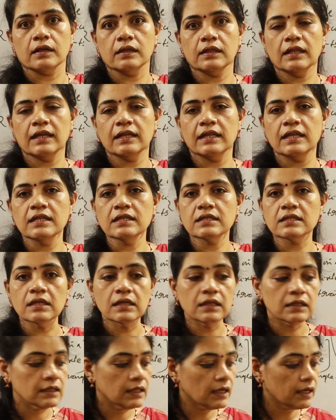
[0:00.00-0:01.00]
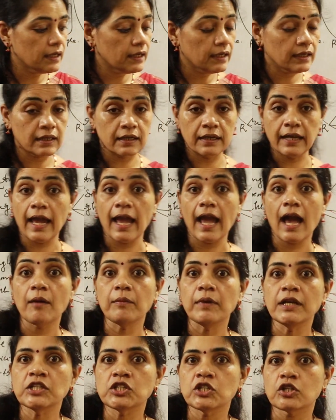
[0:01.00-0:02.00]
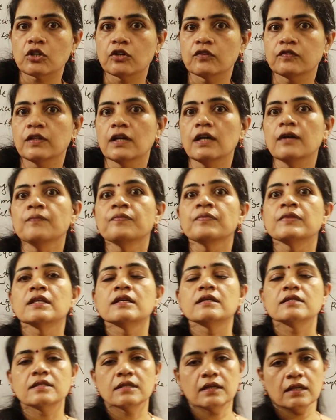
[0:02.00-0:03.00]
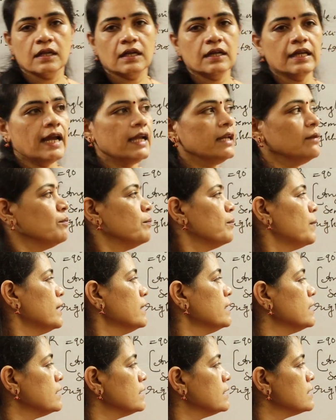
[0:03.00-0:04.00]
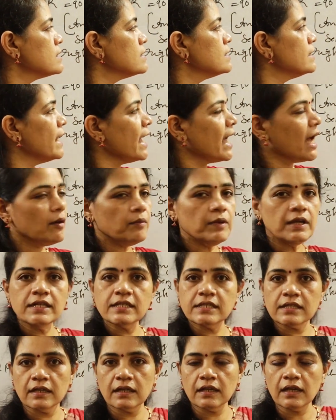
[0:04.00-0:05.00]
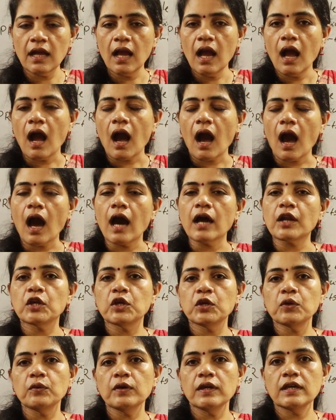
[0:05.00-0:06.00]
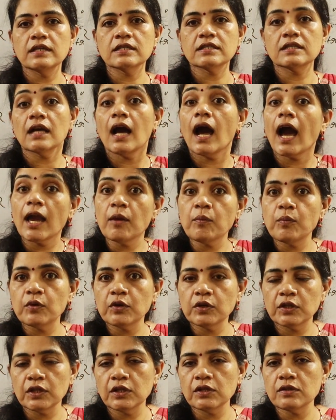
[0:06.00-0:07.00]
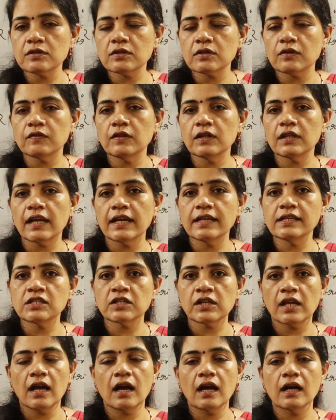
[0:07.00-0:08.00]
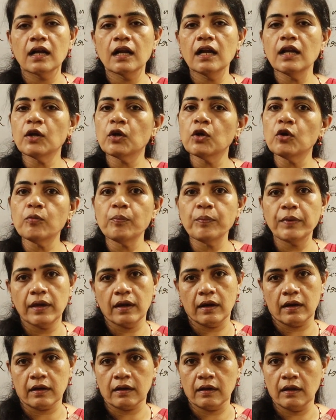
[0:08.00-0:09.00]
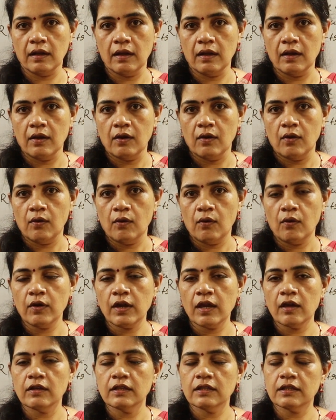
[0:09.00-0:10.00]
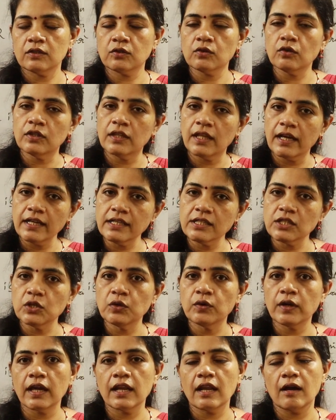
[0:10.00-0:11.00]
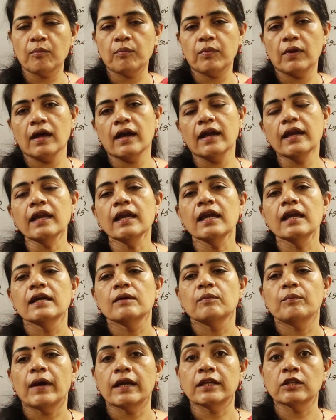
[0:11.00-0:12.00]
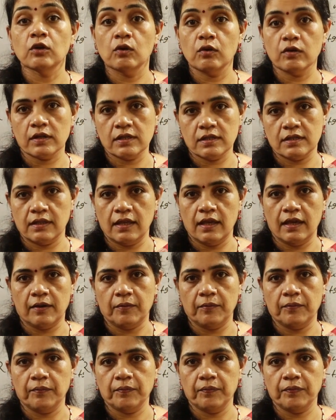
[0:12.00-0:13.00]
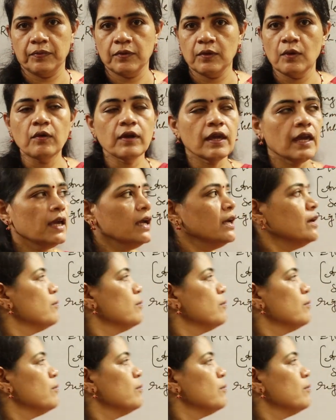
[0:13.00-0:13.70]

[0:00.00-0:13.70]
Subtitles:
that is the diameter of the circle, and but this diameter RQ is the hypotenuse of the right triangle QPR. Okay, so that you can apply Pythagoras theorem. Okay,